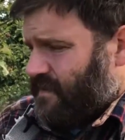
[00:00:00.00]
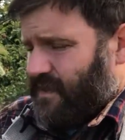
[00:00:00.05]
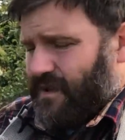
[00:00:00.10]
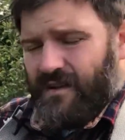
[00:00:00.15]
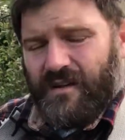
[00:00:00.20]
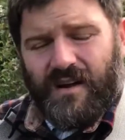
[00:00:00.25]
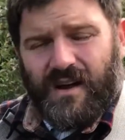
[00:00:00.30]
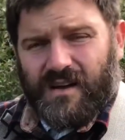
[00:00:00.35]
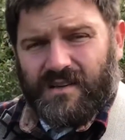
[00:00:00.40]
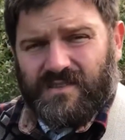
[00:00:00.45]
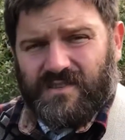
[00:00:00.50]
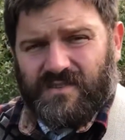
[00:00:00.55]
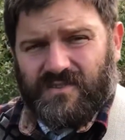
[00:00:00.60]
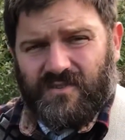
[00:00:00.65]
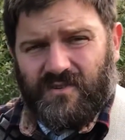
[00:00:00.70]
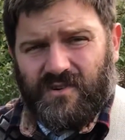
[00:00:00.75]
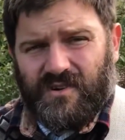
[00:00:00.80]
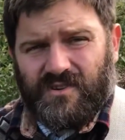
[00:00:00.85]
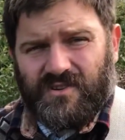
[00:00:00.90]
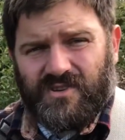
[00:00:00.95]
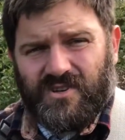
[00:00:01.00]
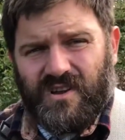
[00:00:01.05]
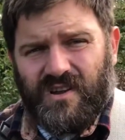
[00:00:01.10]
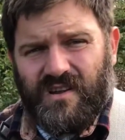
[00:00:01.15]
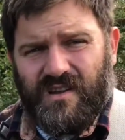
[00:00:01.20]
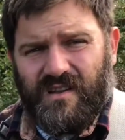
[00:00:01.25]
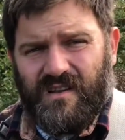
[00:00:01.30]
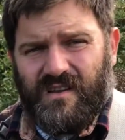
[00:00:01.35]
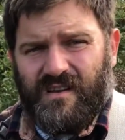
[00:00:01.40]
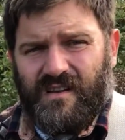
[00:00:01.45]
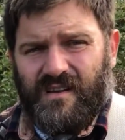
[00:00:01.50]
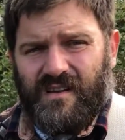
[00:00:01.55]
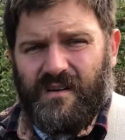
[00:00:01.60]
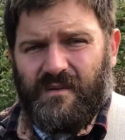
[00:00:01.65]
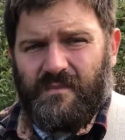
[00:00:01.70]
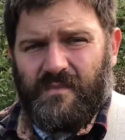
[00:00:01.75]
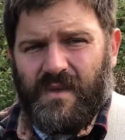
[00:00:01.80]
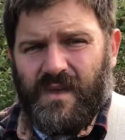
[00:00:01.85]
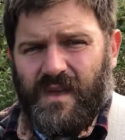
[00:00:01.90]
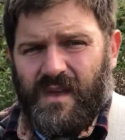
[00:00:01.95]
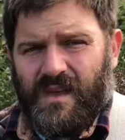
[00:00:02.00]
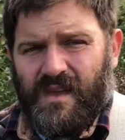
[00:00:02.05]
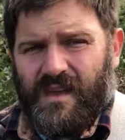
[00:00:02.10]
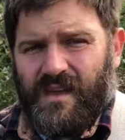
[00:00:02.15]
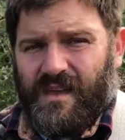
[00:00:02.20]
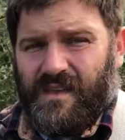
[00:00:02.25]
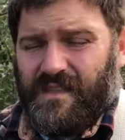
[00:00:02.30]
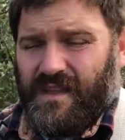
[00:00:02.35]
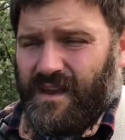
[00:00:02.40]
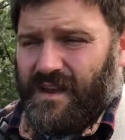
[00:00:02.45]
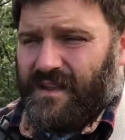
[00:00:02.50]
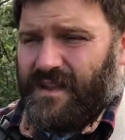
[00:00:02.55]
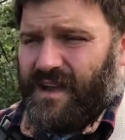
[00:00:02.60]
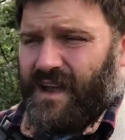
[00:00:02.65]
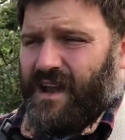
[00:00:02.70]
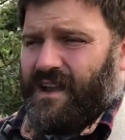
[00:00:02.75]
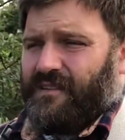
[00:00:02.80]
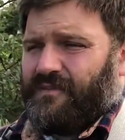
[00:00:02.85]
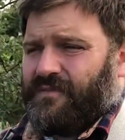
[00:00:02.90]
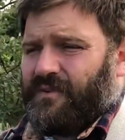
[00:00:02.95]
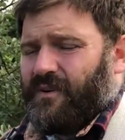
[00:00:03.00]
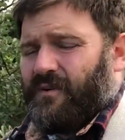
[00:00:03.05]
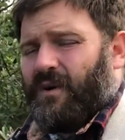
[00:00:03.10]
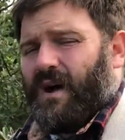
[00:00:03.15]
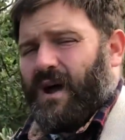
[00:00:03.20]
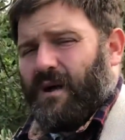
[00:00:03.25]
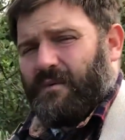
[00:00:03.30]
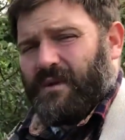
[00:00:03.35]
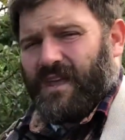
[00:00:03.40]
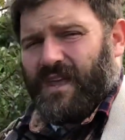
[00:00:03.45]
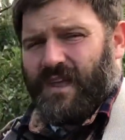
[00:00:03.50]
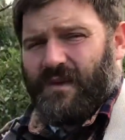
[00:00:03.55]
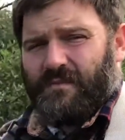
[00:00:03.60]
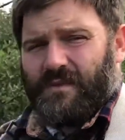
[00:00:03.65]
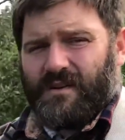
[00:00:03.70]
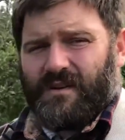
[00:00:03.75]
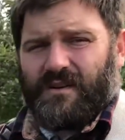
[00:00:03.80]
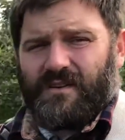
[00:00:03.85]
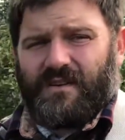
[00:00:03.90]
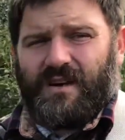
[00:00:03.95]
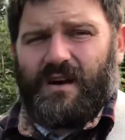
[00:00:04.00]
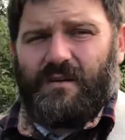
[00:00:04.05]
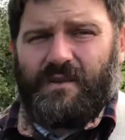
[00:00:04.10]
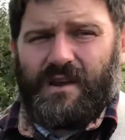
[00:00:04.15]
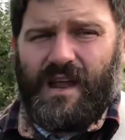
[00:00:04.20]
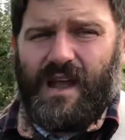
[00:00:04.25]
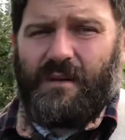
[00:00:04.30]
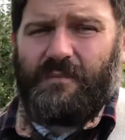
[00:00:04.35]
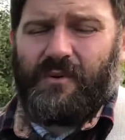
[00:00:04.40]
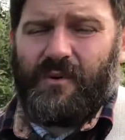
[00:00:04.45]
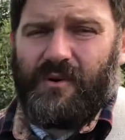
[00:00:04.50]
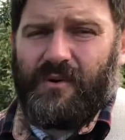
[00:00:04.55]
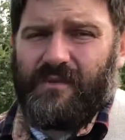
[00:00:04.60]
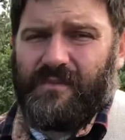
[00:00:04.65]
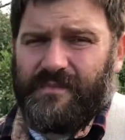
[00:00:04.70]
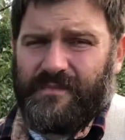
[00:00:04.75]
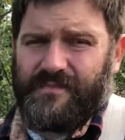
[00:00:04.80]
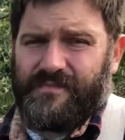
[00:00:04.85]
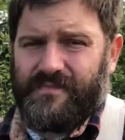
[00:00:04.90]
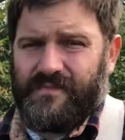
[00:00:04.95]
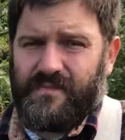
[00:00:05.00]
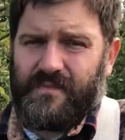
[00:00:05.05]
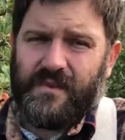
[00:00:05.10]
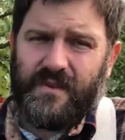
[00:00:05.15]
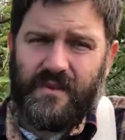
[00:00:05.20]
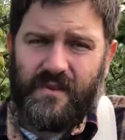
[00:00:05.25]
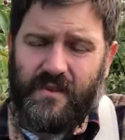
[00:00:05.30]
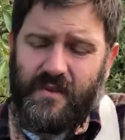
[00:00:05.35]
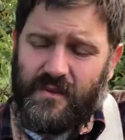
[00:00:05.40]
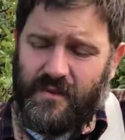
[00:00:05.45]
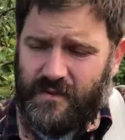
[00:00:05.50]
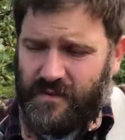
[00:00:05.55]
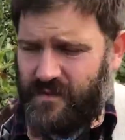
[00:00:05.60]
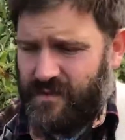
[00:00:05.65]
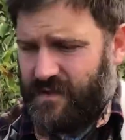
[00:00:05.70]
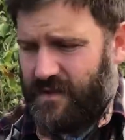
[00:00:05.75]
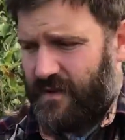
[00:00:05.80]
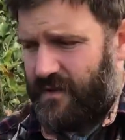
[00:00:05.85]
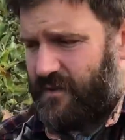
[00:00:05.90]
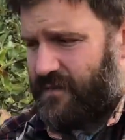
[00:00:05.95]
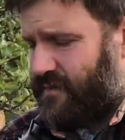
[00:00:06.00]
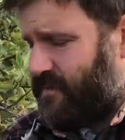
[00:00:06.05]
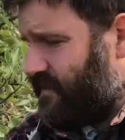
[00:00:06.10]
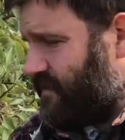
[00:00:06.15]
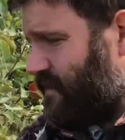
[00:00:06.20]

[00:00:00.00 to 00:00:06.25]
the Cox's Orange, um, and then it kind of for a while became an uncommon apple. So,